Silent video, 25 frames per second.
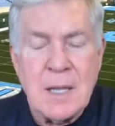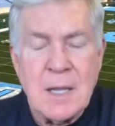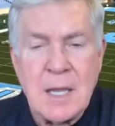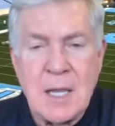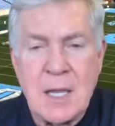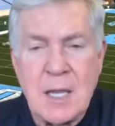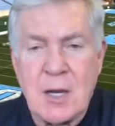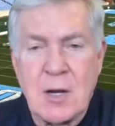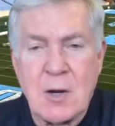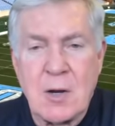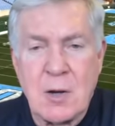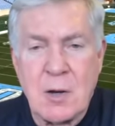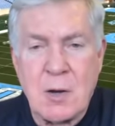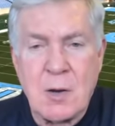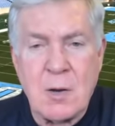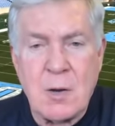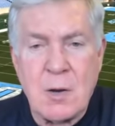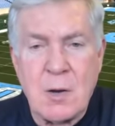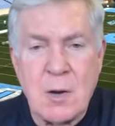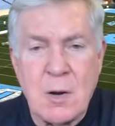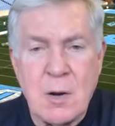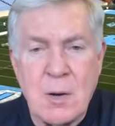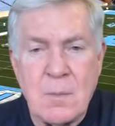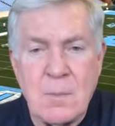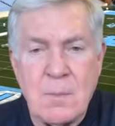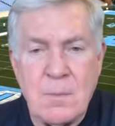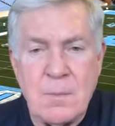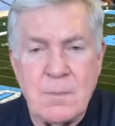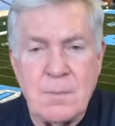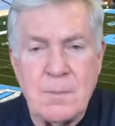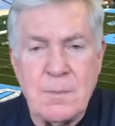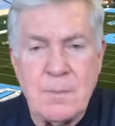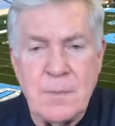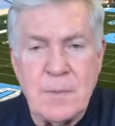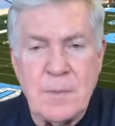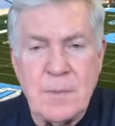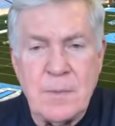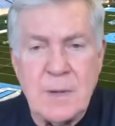here are
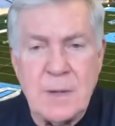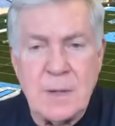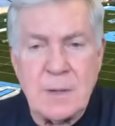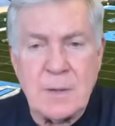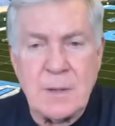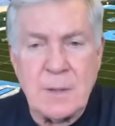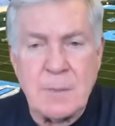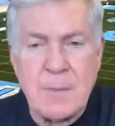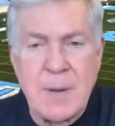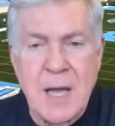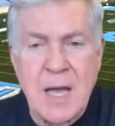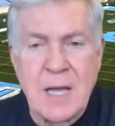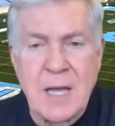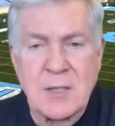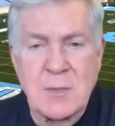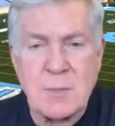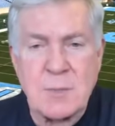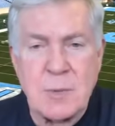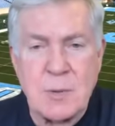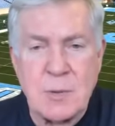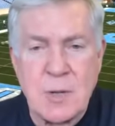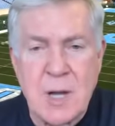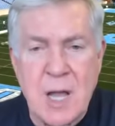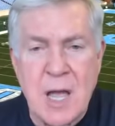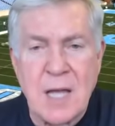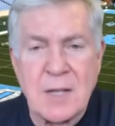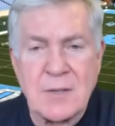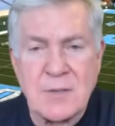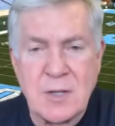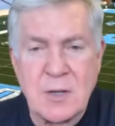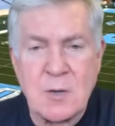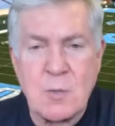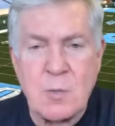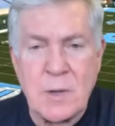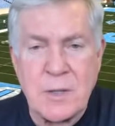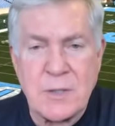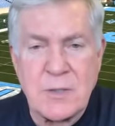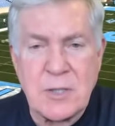the, the possible
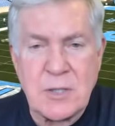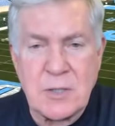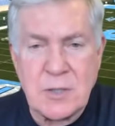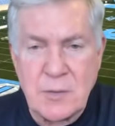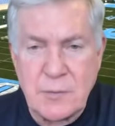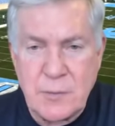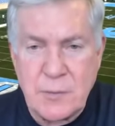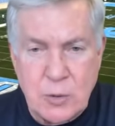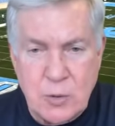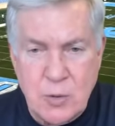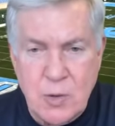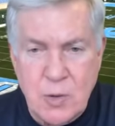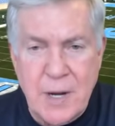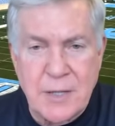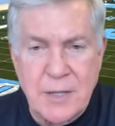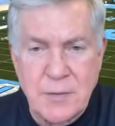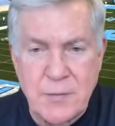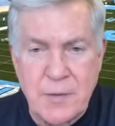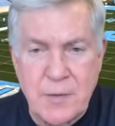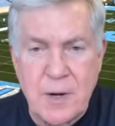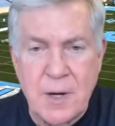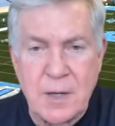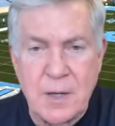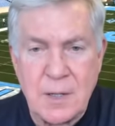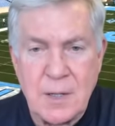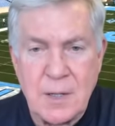consequences of you transferring.